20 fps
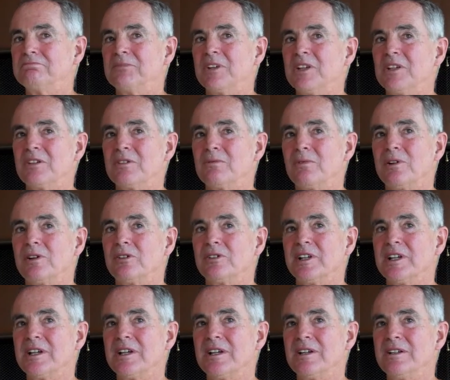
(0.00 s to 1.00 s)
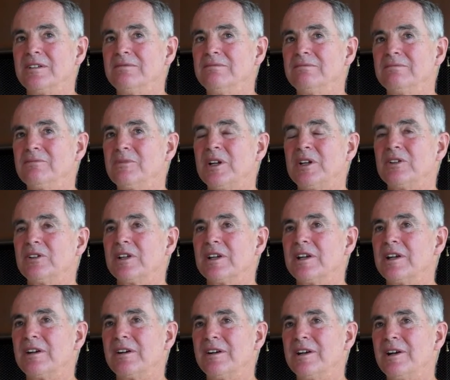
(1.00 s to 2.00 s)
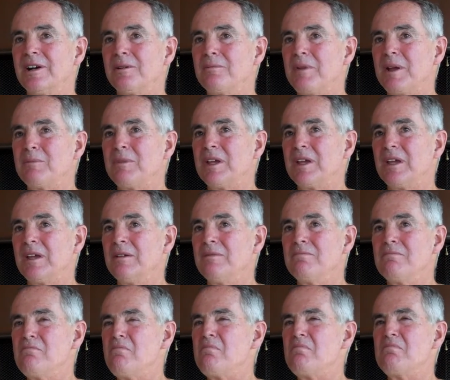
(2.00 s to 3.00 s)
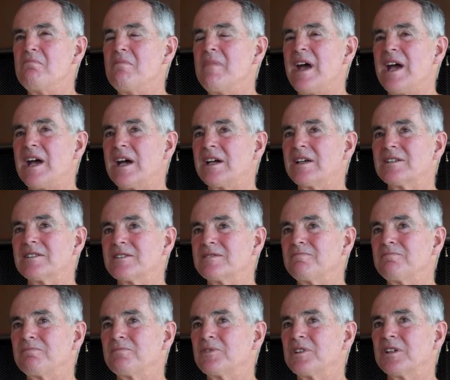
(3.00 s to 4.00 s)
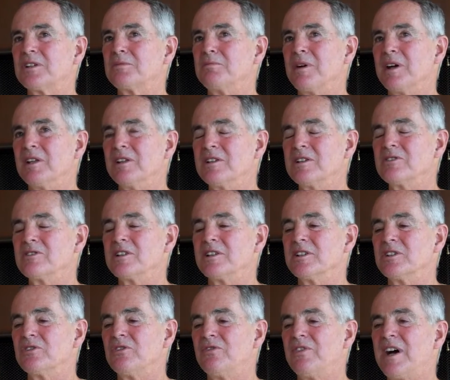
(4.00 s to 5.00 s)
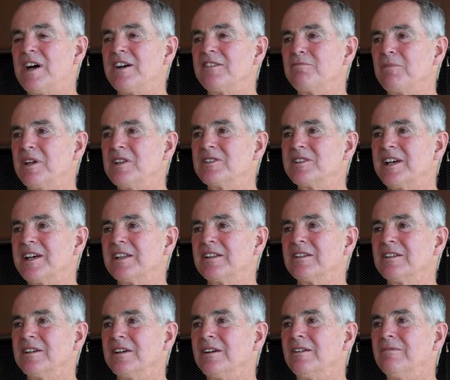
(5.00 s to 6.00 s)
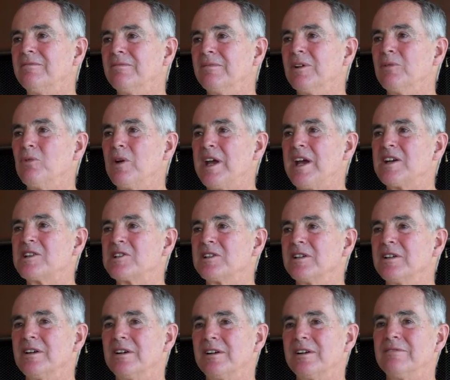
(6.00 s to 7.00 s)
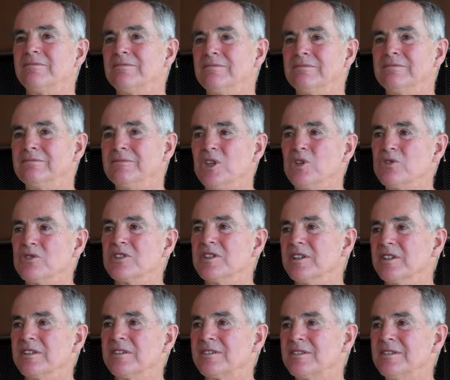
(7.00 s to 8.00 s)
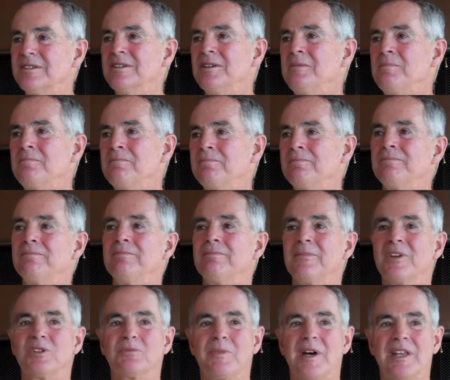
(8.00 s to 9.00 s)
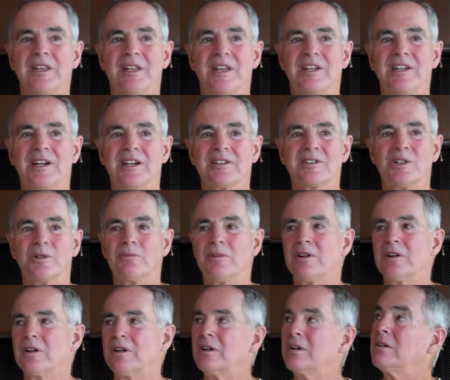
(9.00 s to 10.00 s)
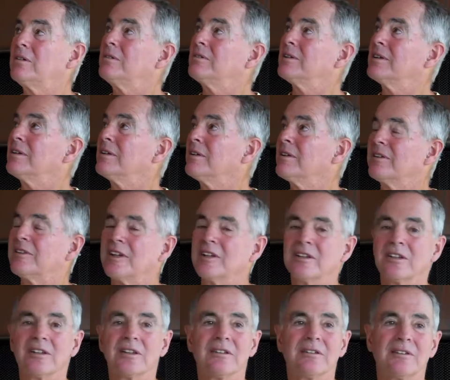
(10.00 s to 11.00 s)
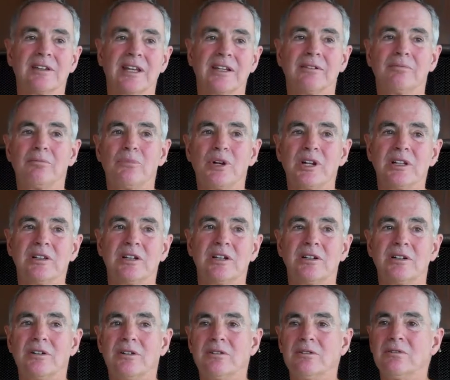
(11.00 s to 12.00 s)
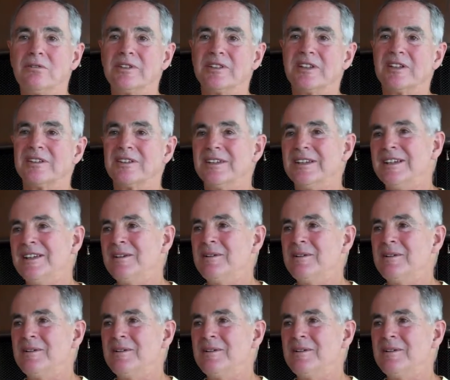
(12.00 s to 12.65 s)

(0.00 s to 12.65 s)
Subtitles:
because we only are here maybe max 6 months. Usually it's 5 months out of the year that we actually use this. Because by the end of October, the sun's getting pretty low. It